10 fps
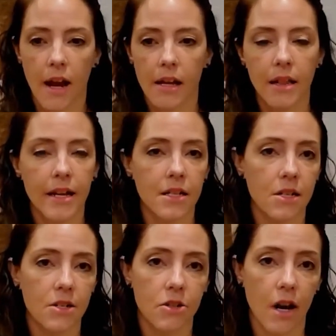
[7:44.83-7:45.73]
I like to
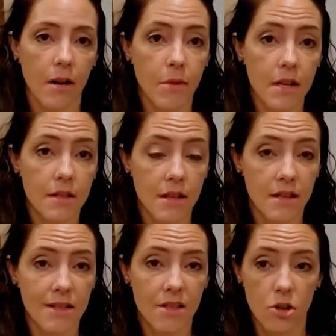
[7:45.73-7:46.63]
describe this
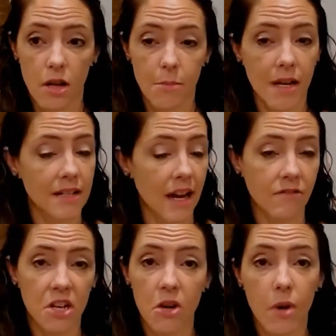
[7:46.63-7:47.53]
as 30 minutes
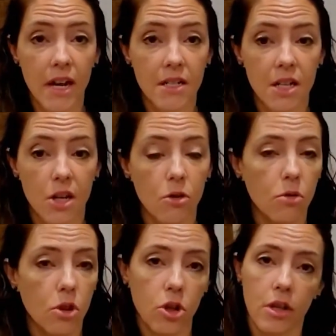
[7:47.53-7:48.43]
after you eat,
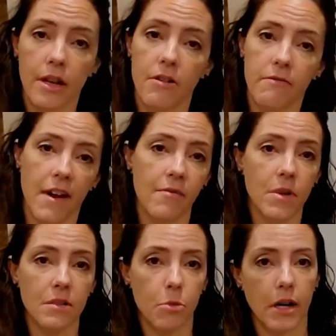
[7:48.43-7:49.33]
you look like you're 5
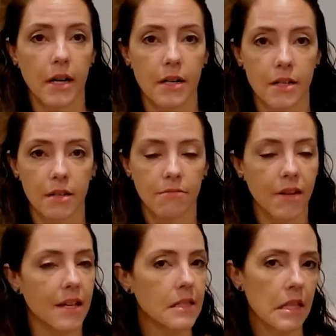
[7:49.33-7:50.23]
months pregnant.
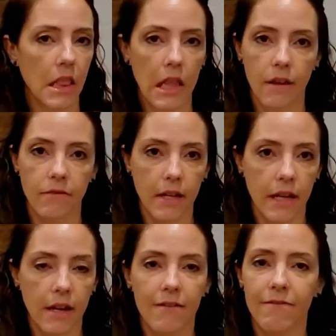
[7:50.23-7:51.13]
It's
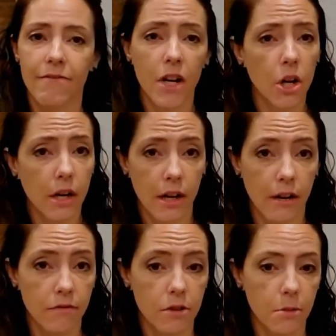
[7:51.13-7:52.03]
lovely, very
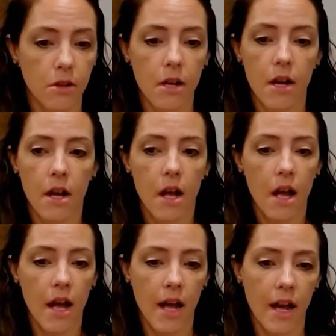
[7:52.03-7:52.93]
uncomfortable,
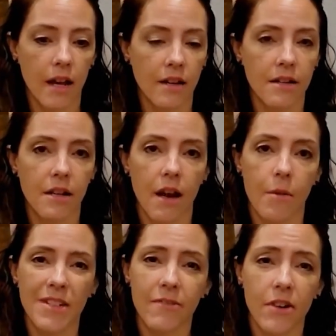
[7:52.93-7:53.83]
and
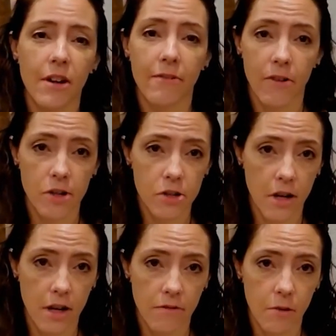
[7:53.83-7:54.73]
it's very
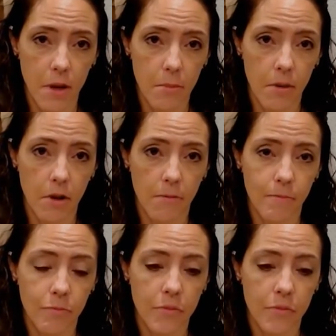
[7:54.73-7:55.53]
frustrating for people.